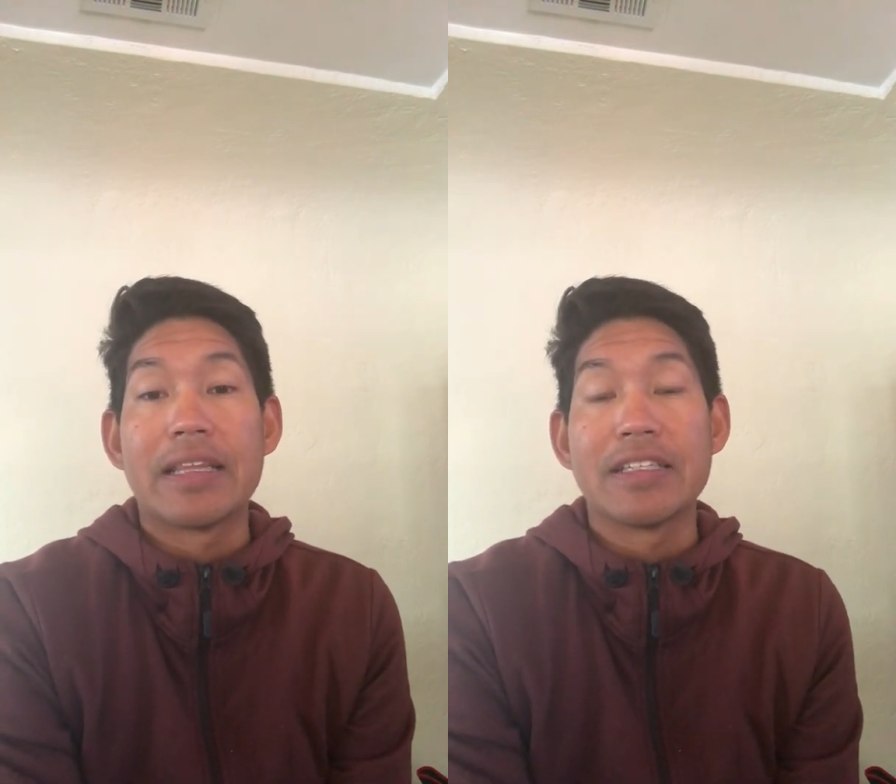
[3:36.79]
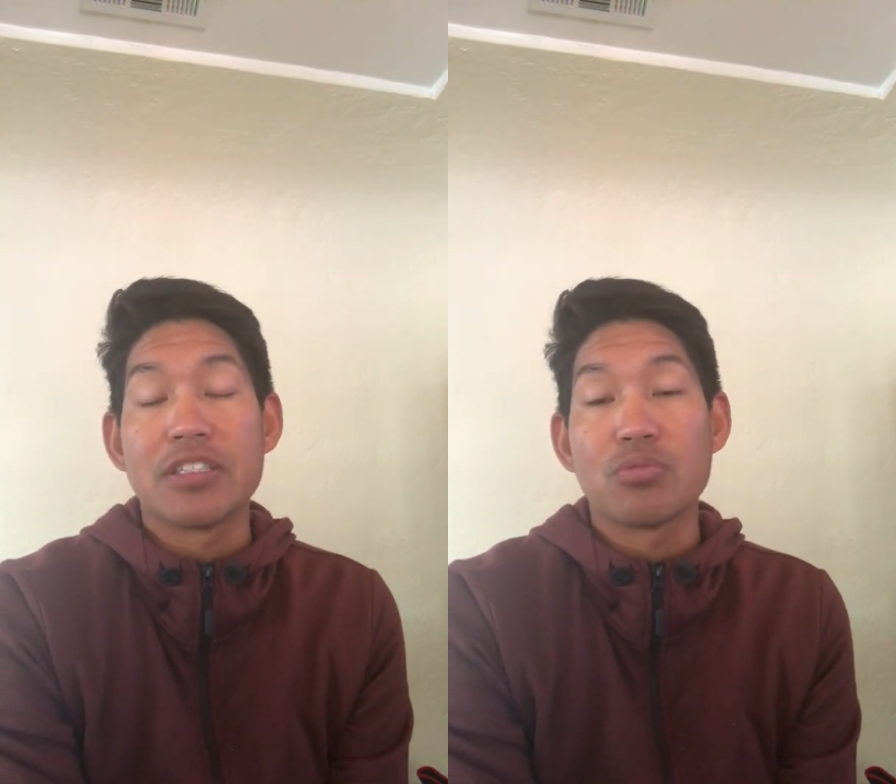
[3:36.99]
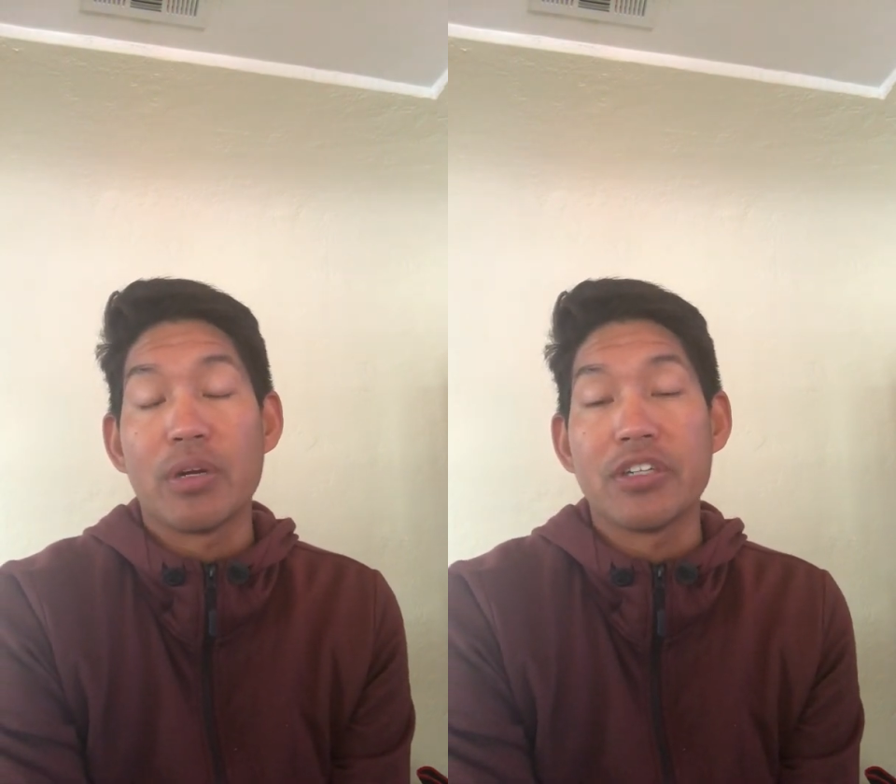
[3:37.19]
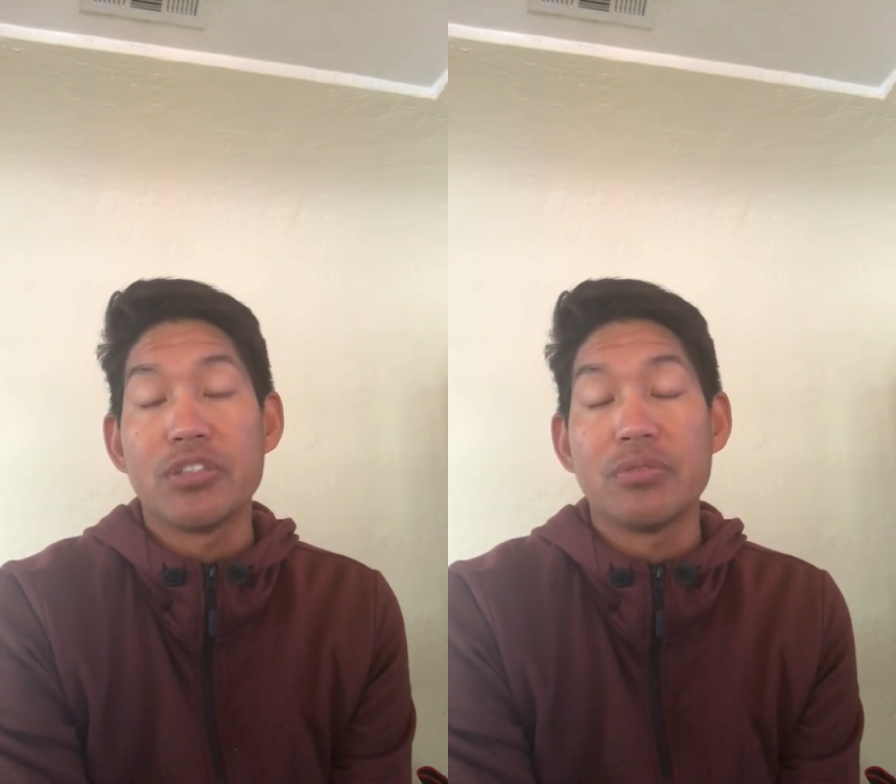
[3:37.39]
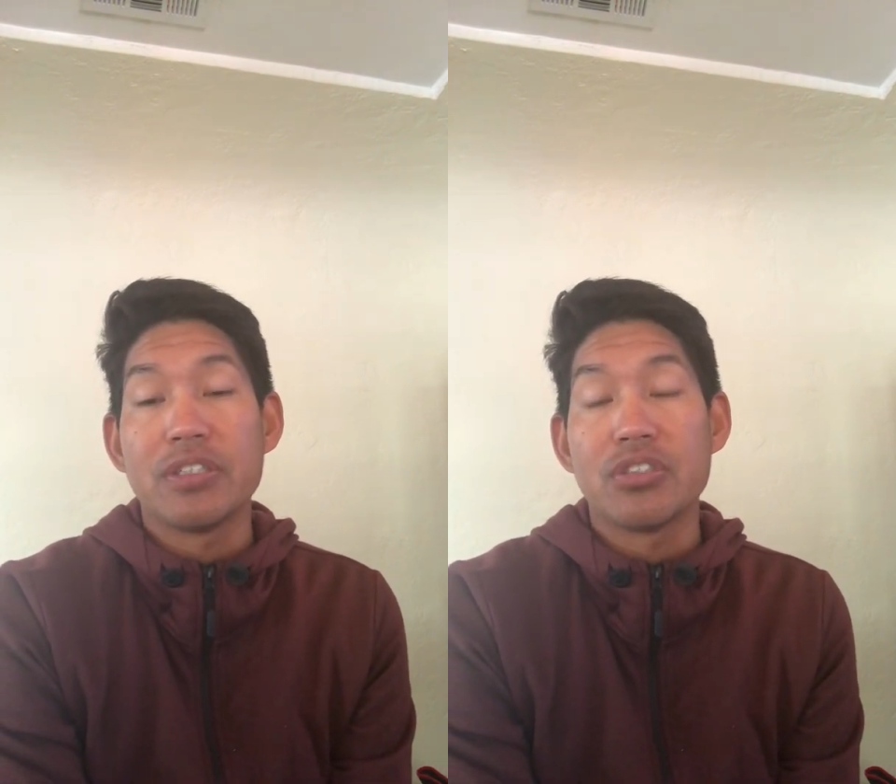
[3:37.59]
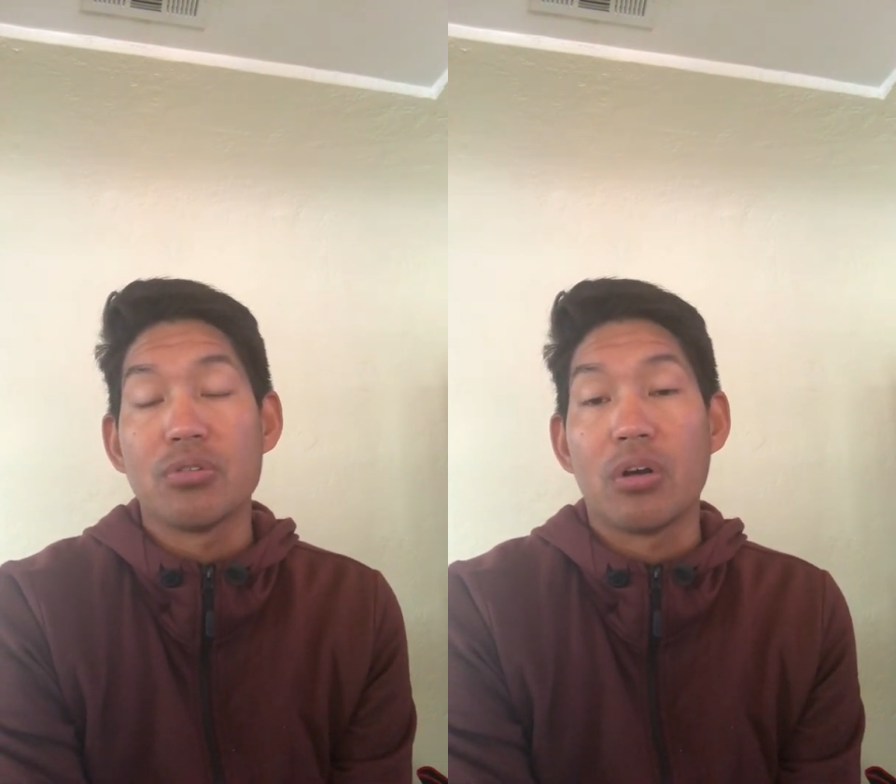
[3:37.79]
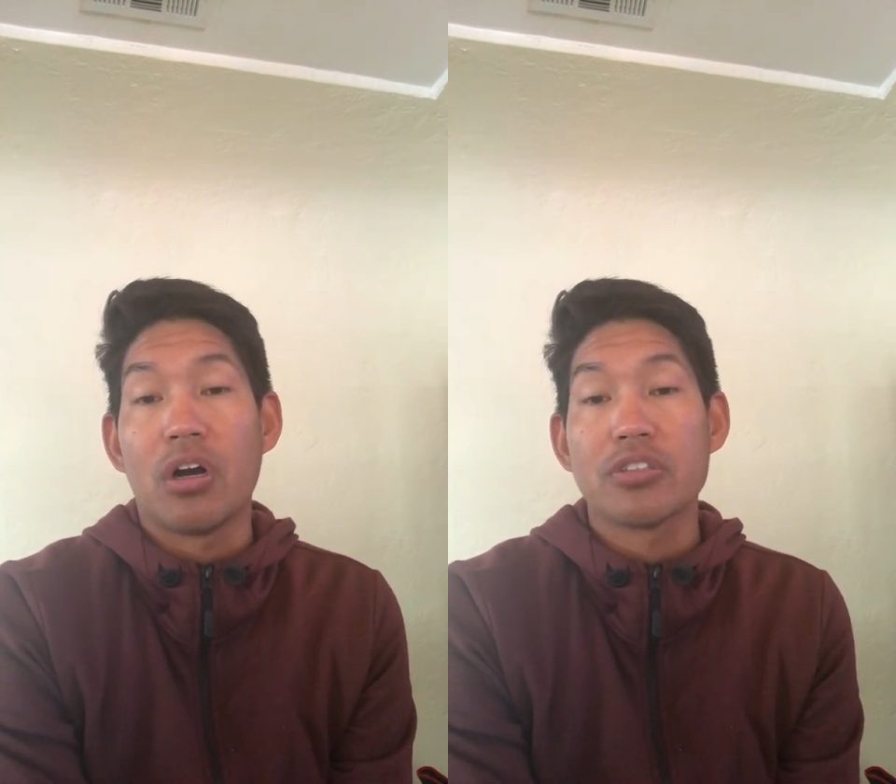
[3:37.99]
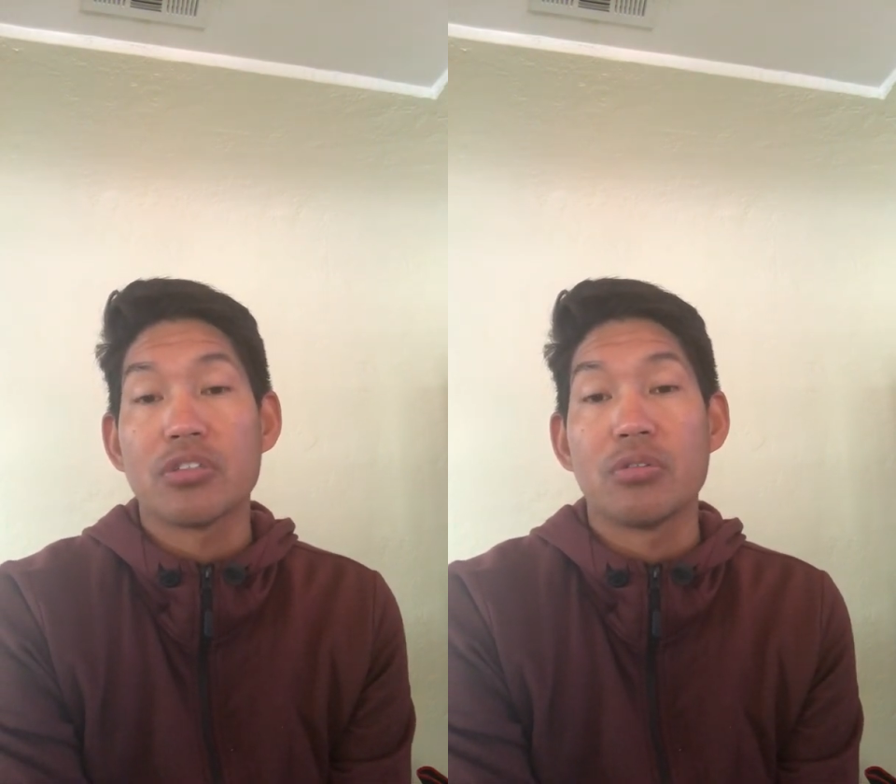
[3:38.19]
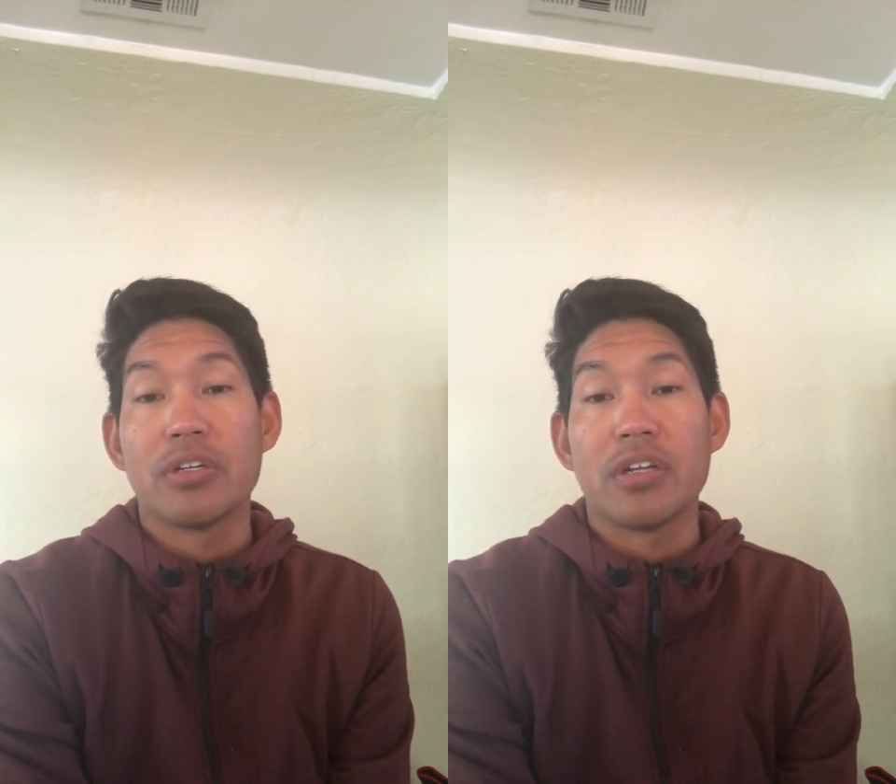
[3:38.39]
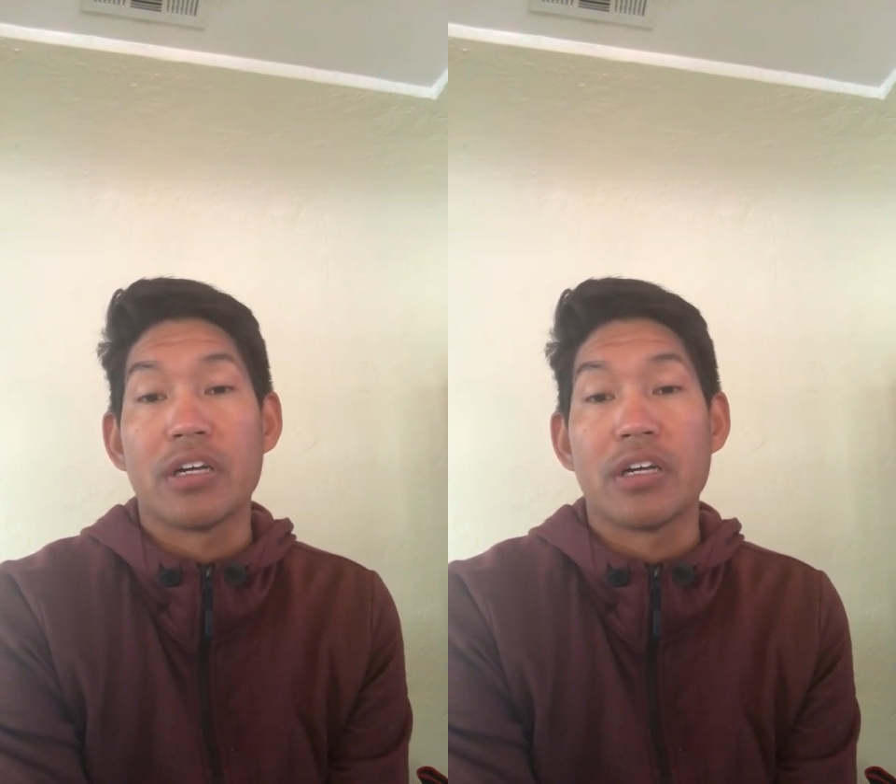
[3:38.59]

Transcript: This is where you need to also